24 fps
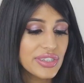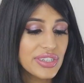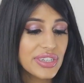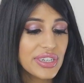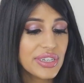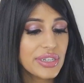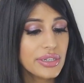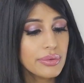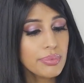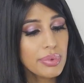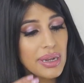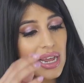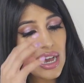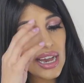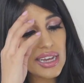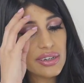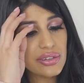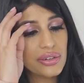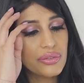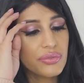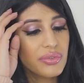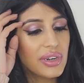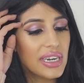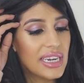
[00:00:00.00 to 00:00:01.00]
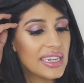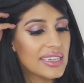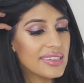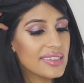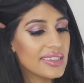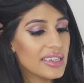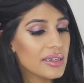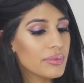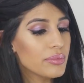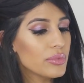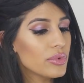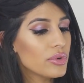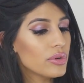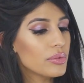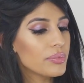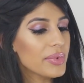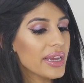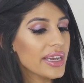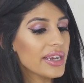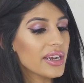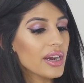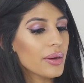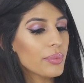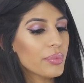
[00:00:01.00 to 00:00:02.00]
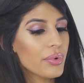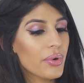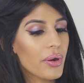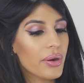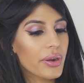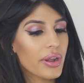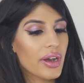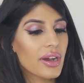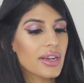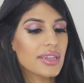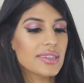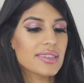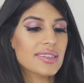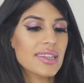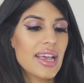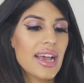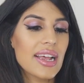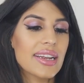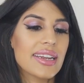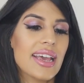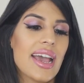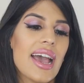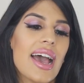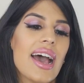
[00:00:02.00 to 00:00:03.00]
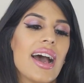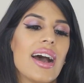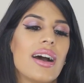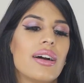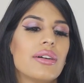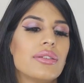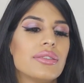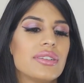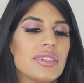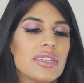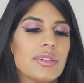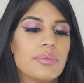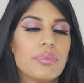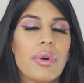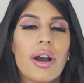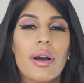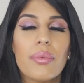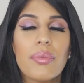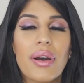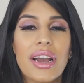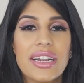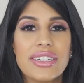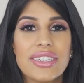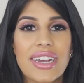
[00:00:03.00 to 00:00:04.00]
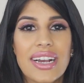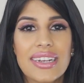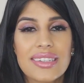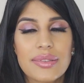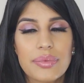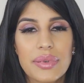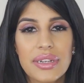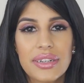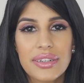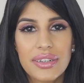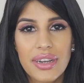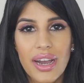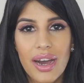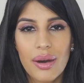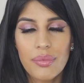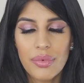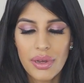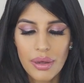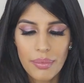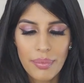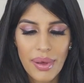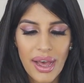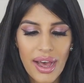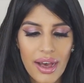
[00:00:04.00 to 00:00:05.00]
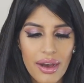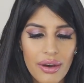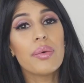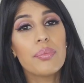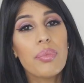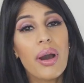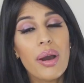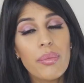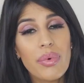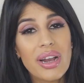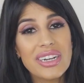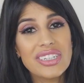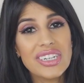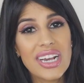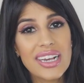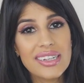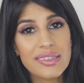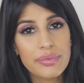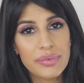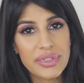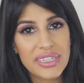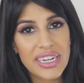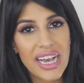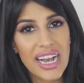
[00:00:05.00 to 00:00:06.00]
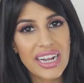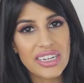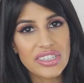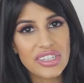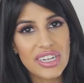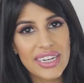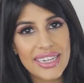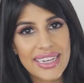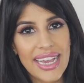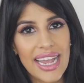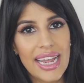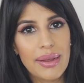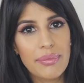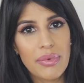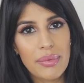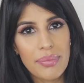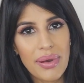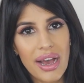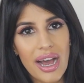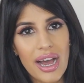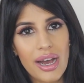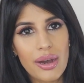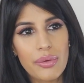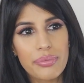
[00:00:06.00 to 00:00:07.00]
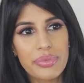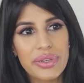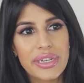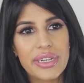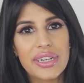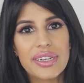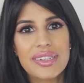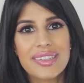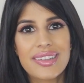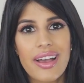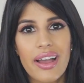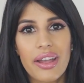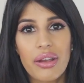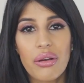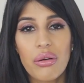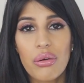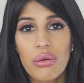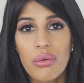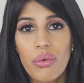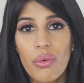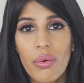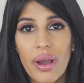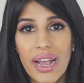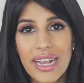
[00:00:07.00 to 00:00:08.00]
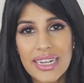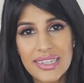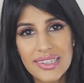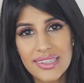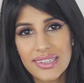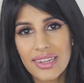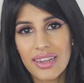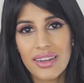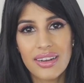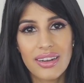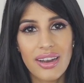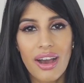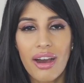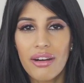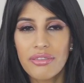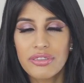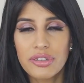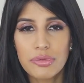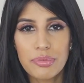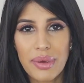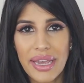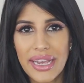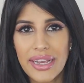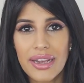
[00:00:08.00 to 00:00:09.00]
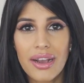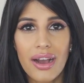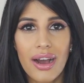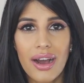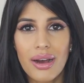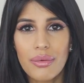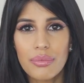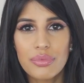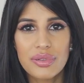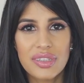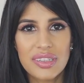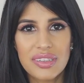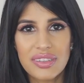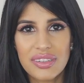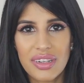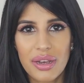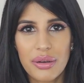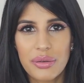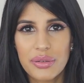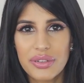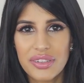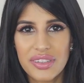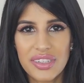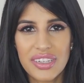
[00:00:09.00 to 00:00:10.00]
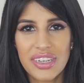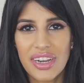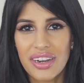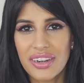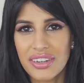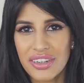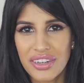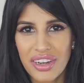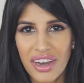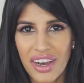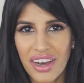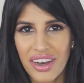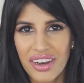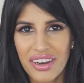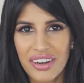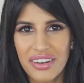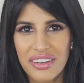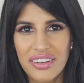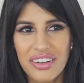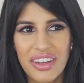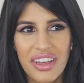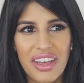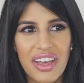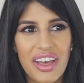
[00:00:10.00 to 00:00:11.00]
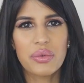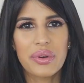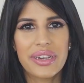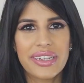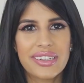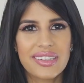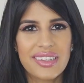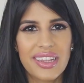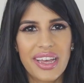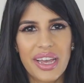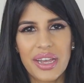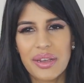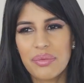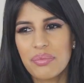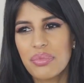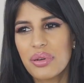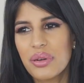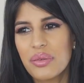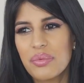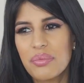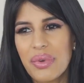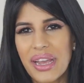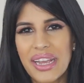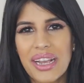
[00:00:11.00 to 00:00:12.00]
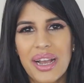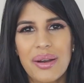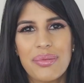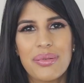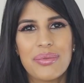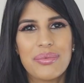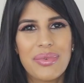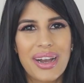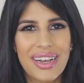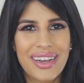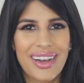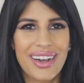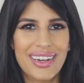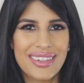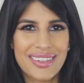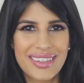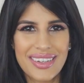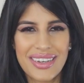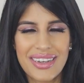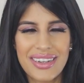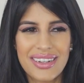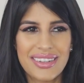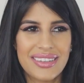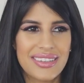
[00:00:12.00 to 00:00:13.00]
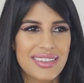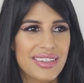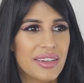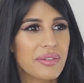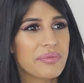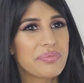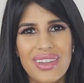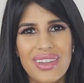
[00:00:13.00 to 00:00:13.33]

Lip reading: Do you plan on releasing more makeup products, and how did Pop by Jasmin come about? Pop by Jasmin actually came about because I always loved makeup since I was a young girl. Always like put makeup on my cousins,